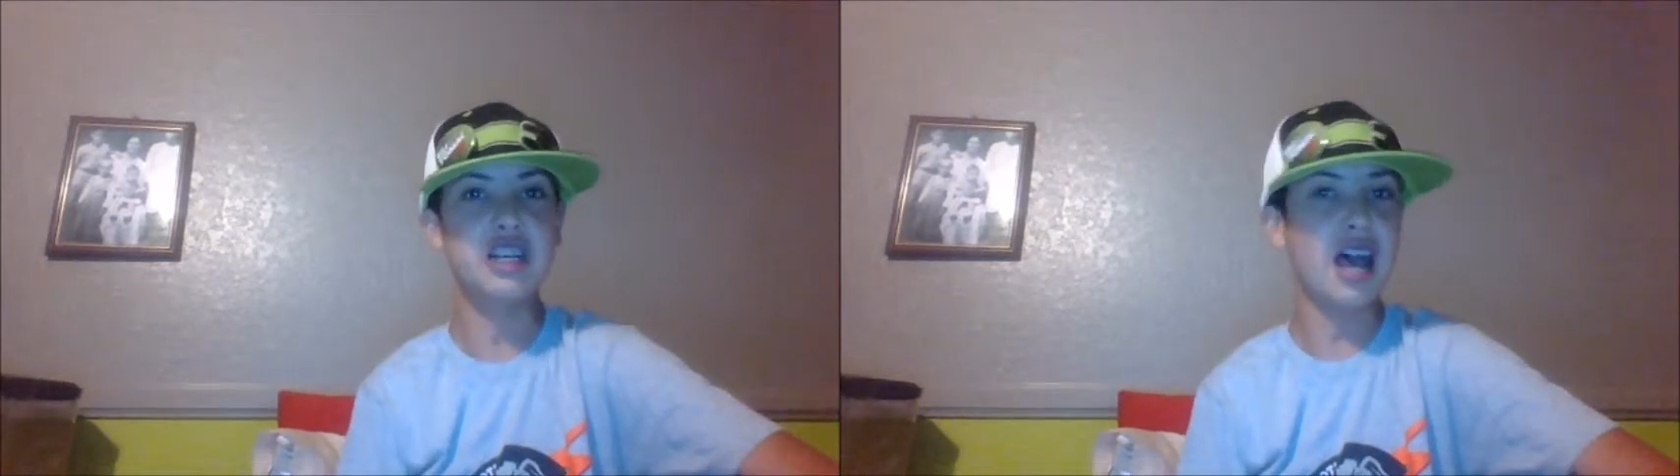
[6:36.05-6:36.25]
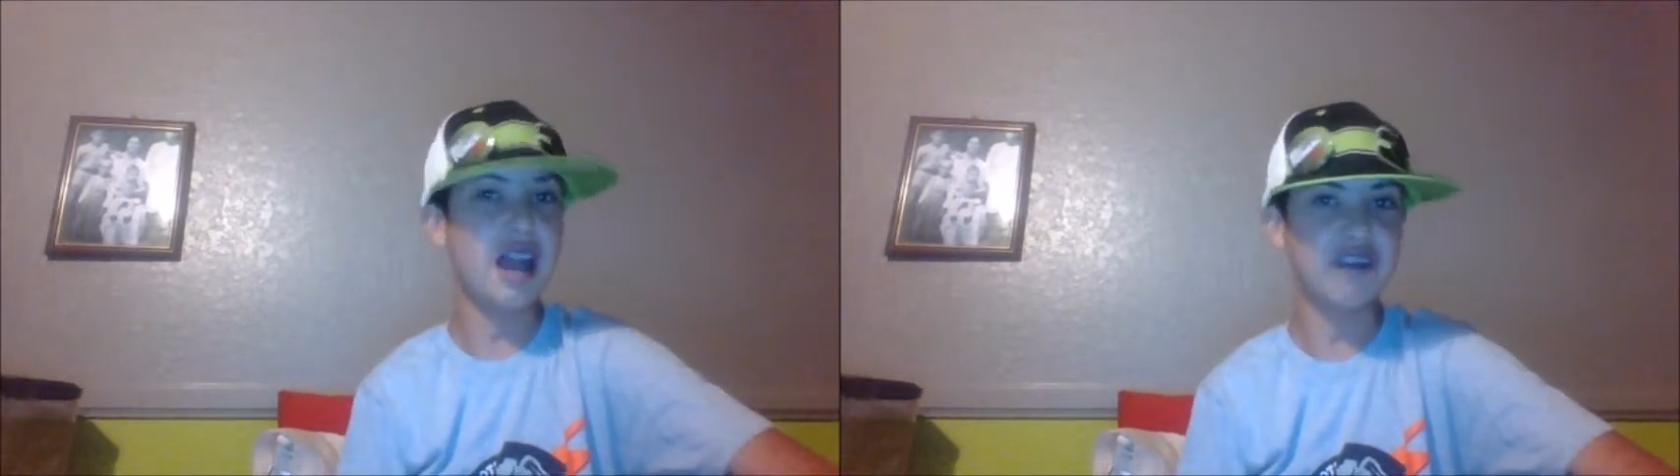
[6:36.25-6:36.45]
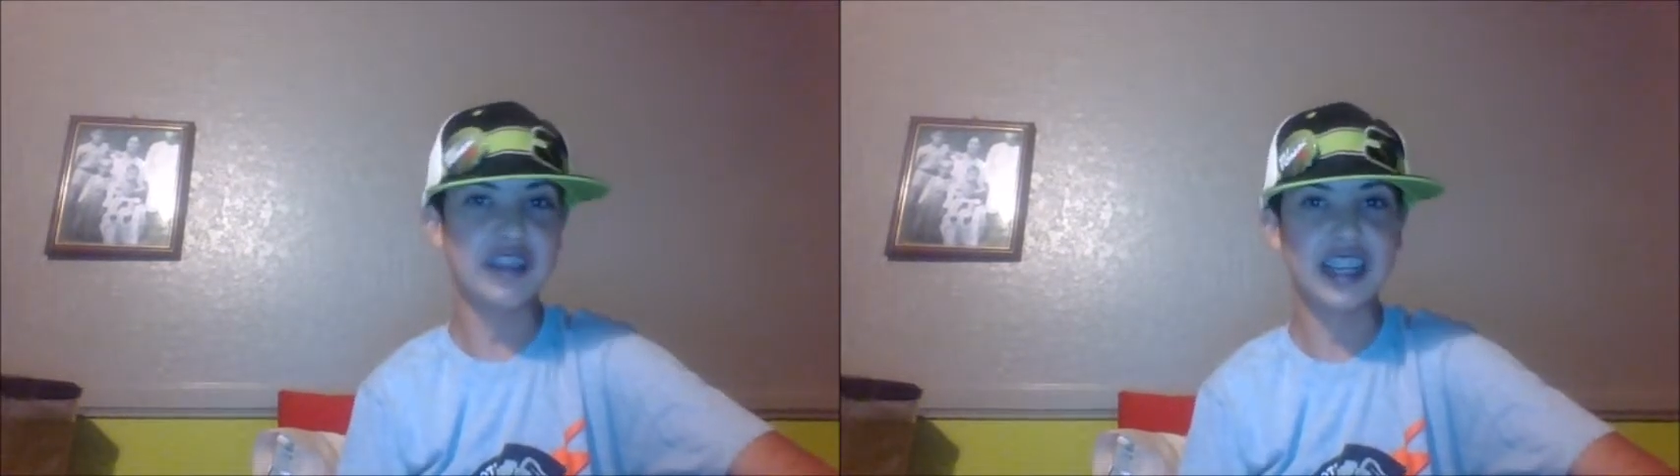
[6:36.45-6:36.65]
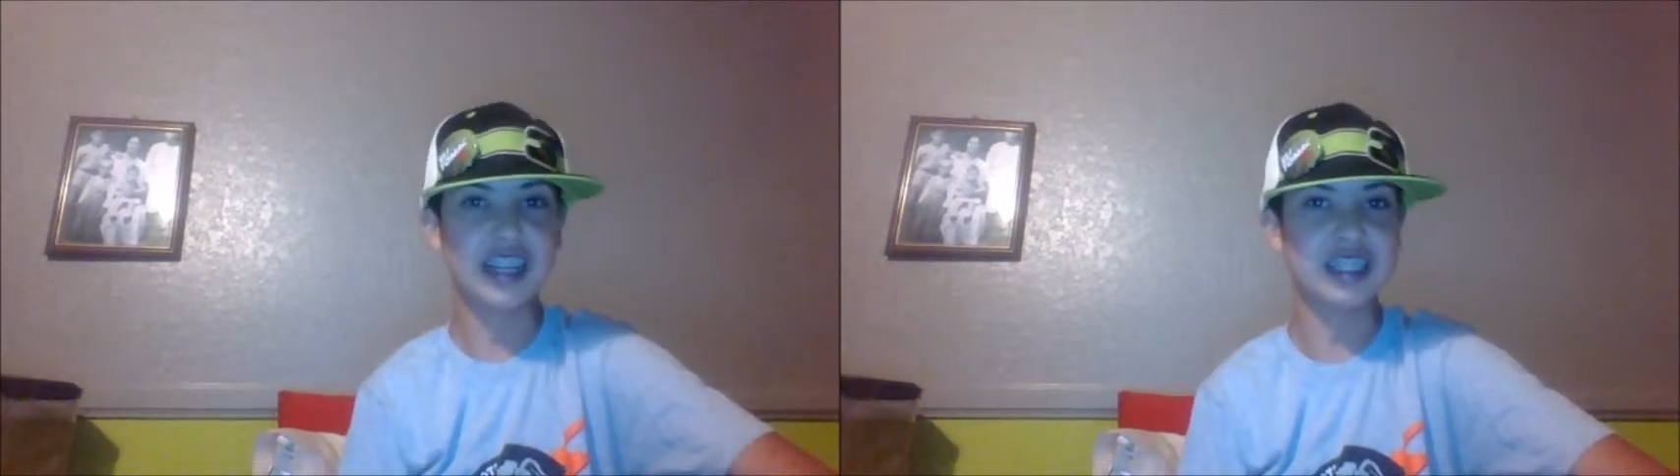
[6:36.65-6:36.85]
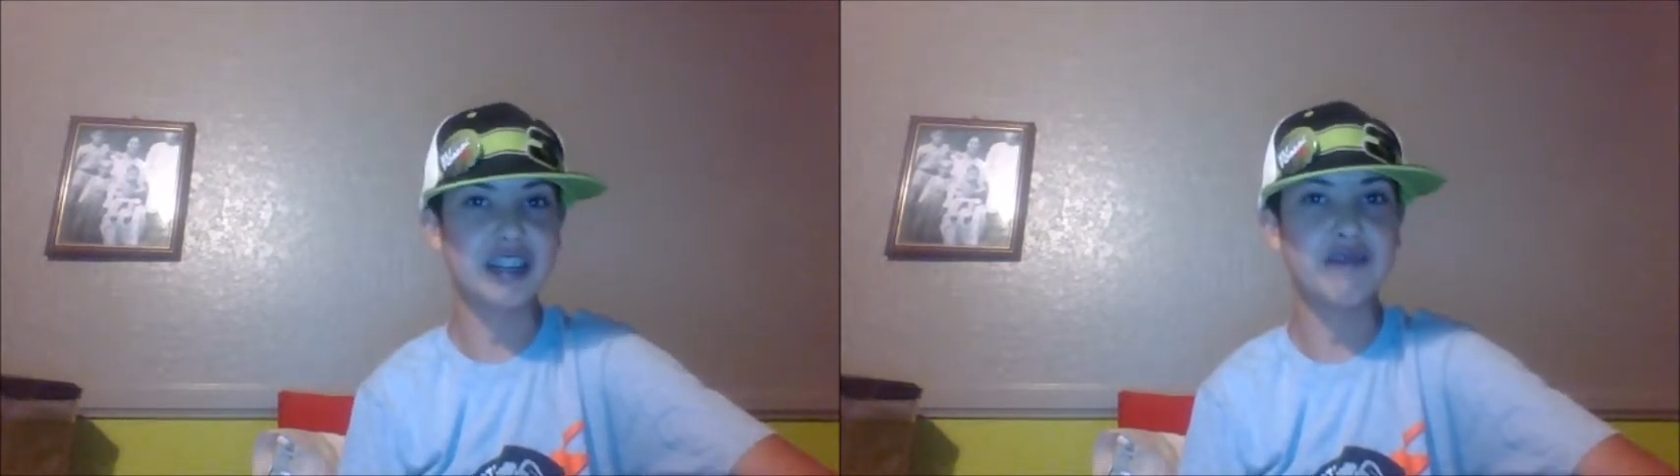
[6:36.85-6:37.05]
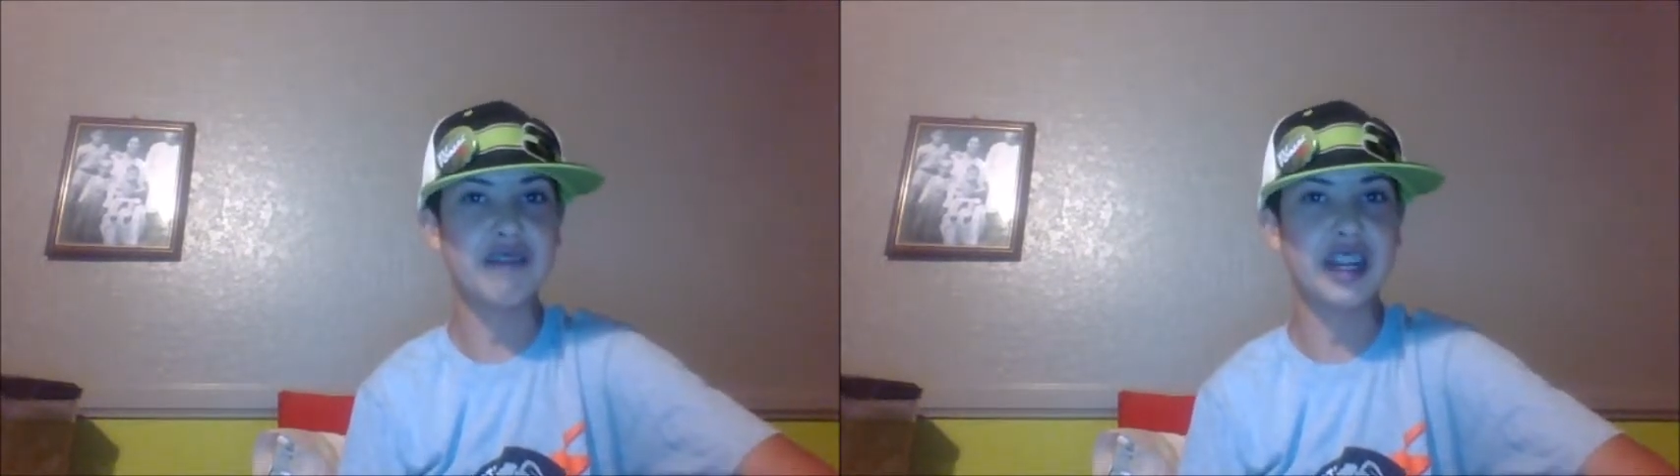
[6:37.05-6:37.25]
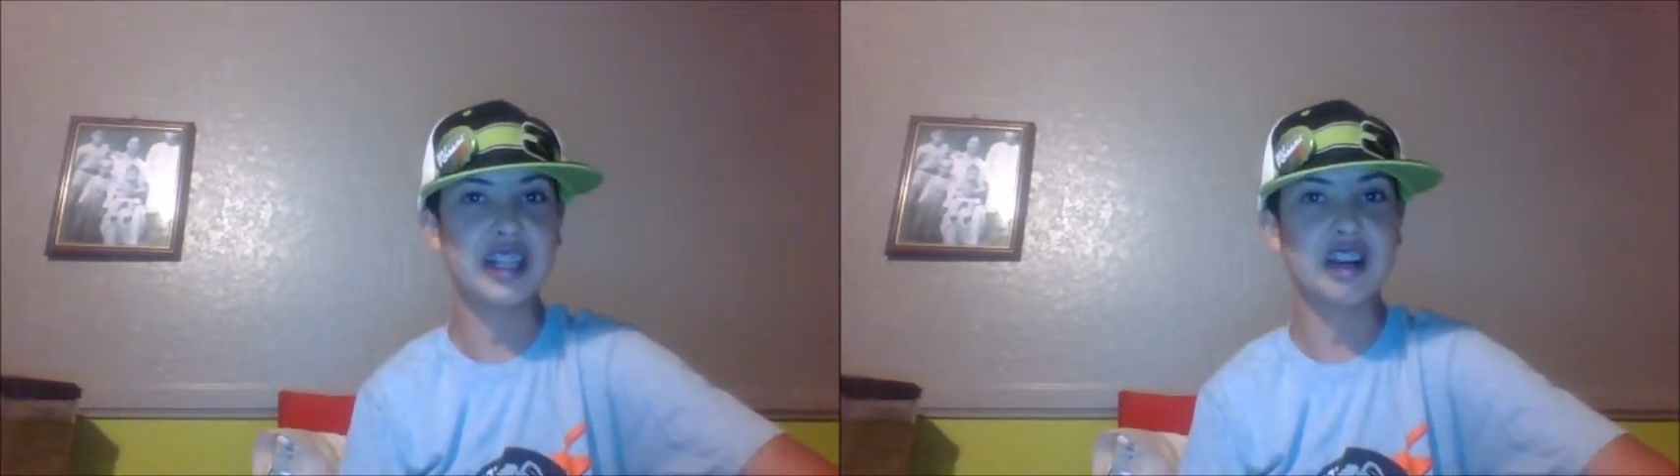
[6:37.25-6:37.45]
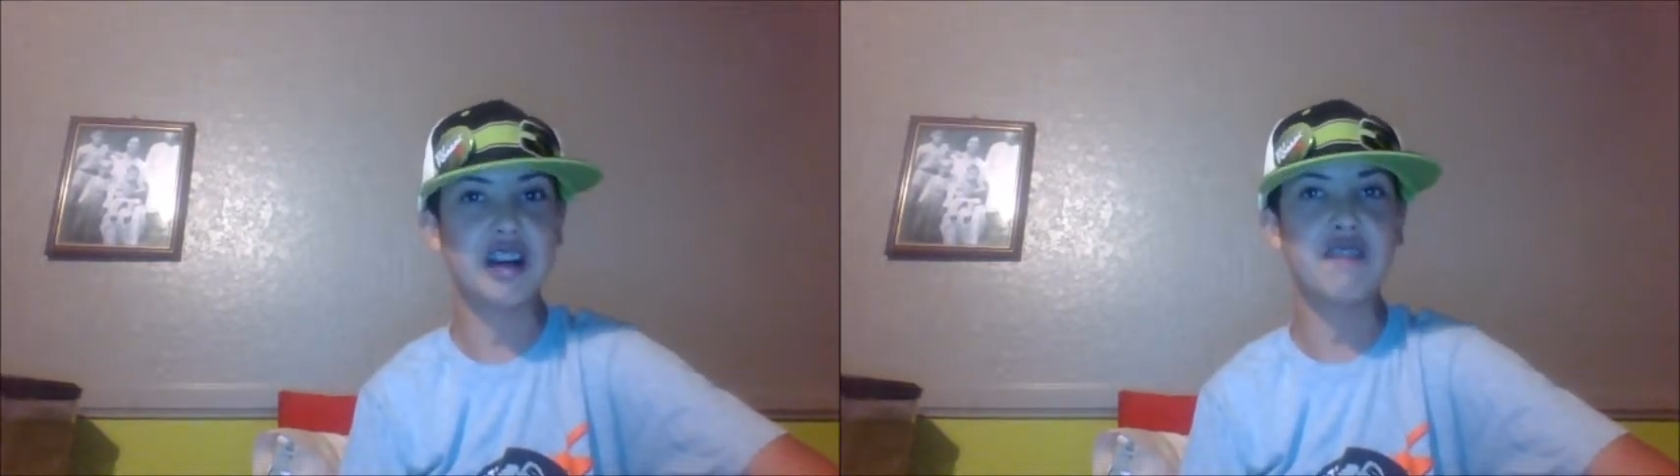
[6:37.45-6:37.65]
I don't think it's gonna rain
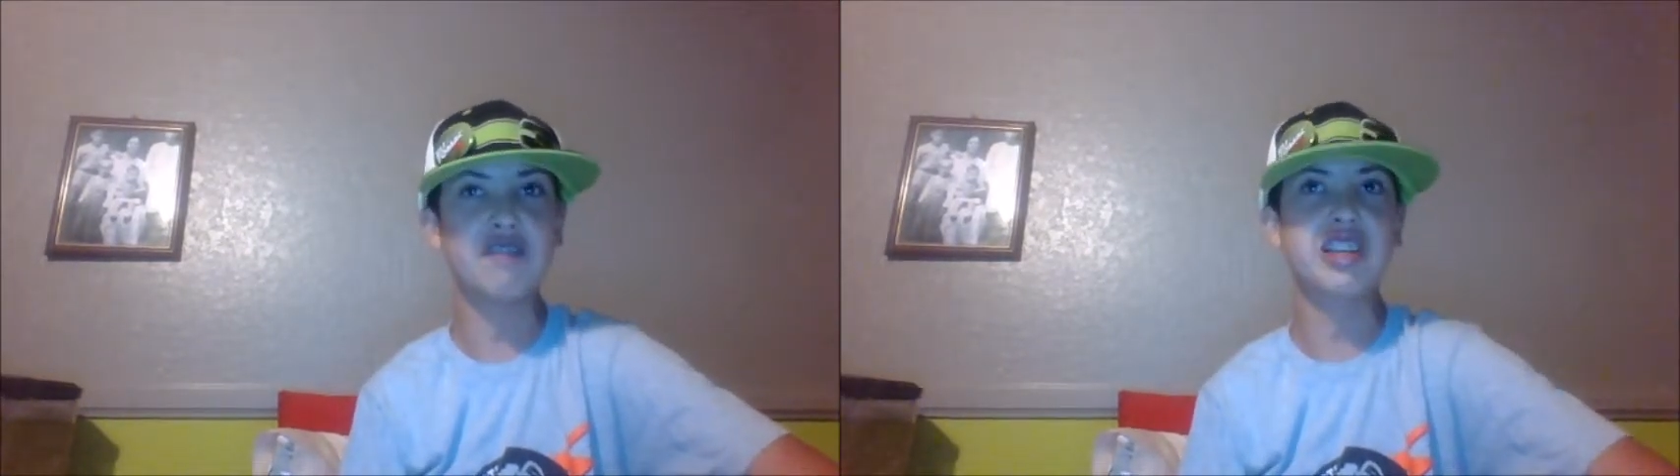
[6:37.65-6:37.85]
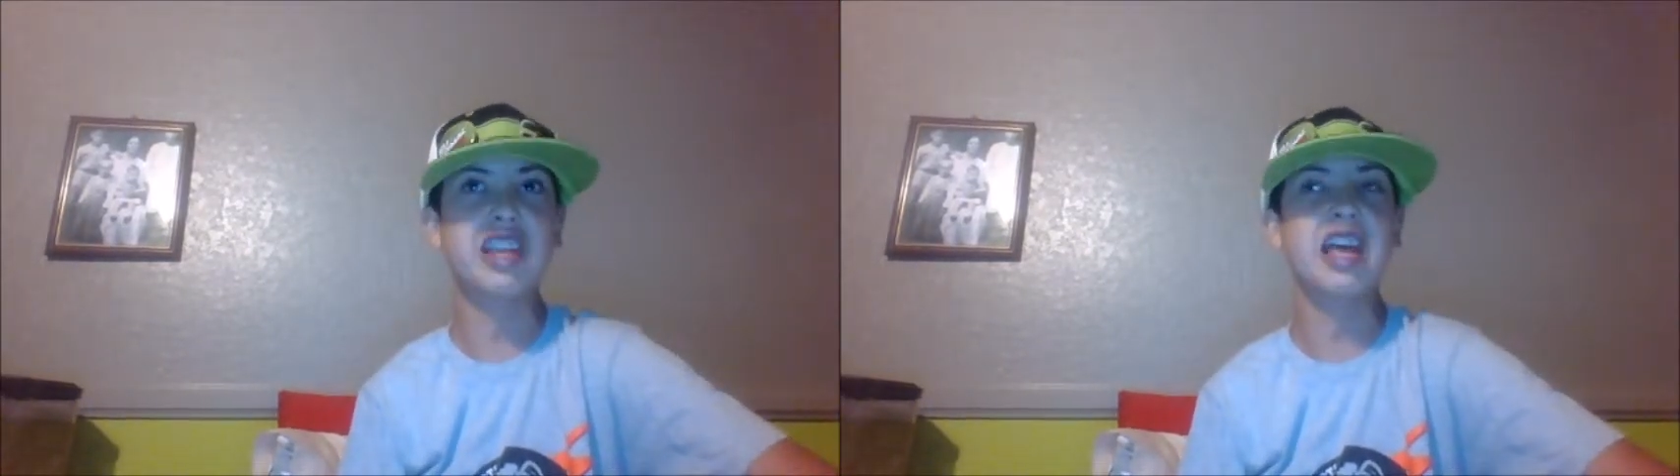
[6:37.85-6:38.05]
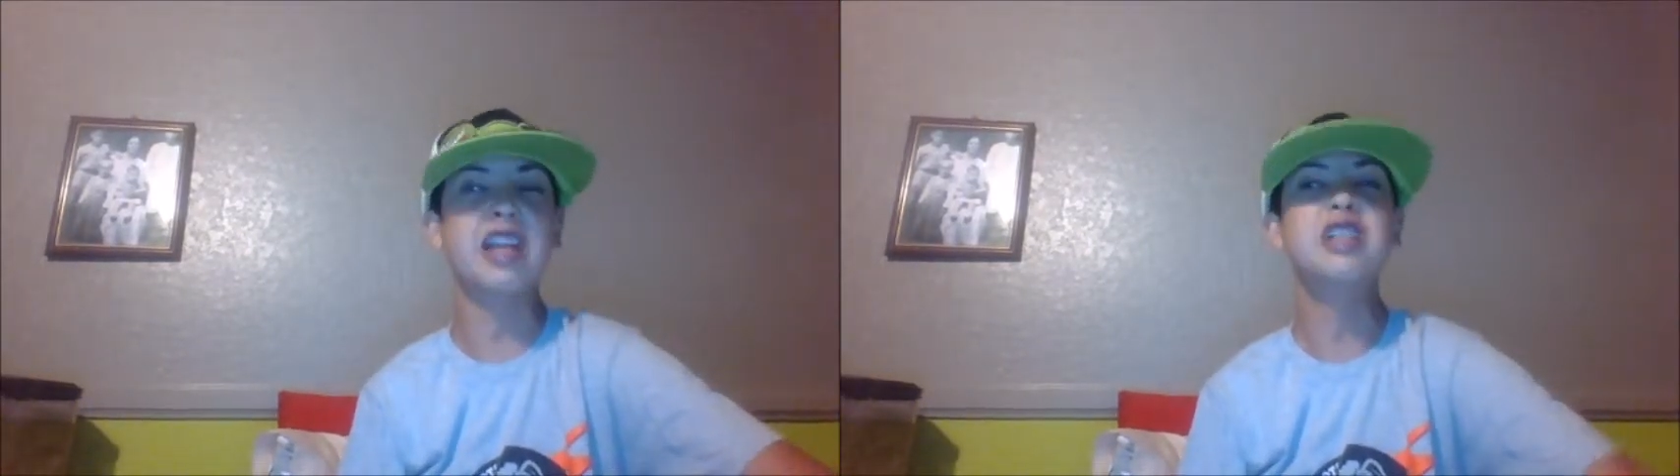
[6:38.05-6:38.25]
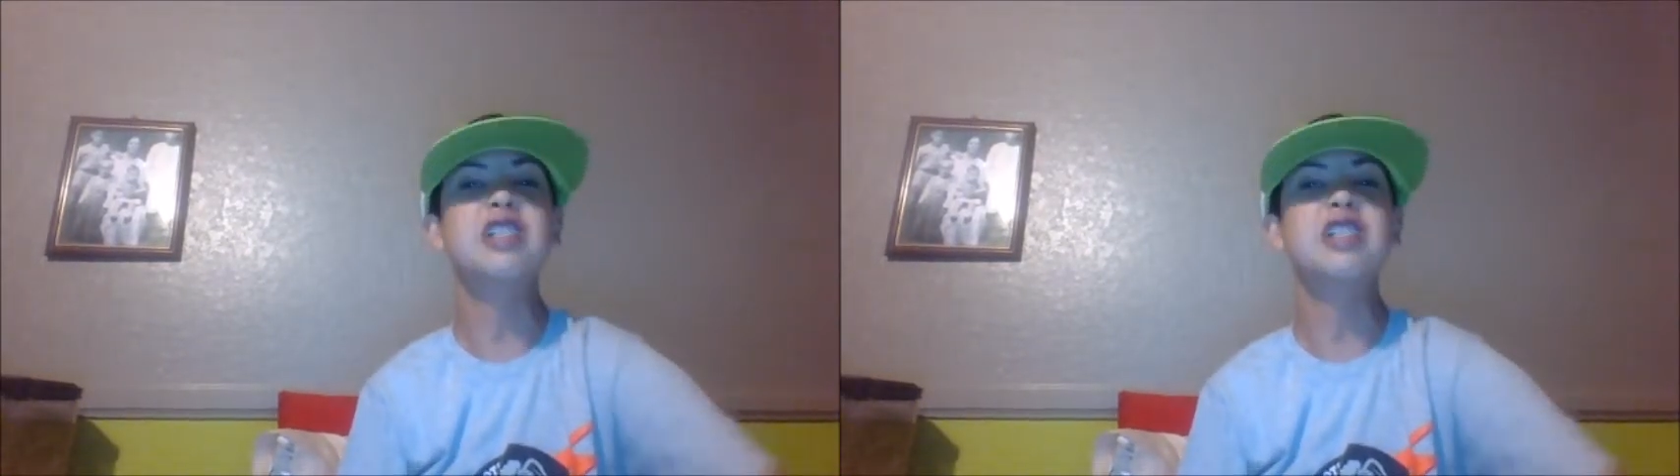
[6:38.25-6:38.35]
there ever again.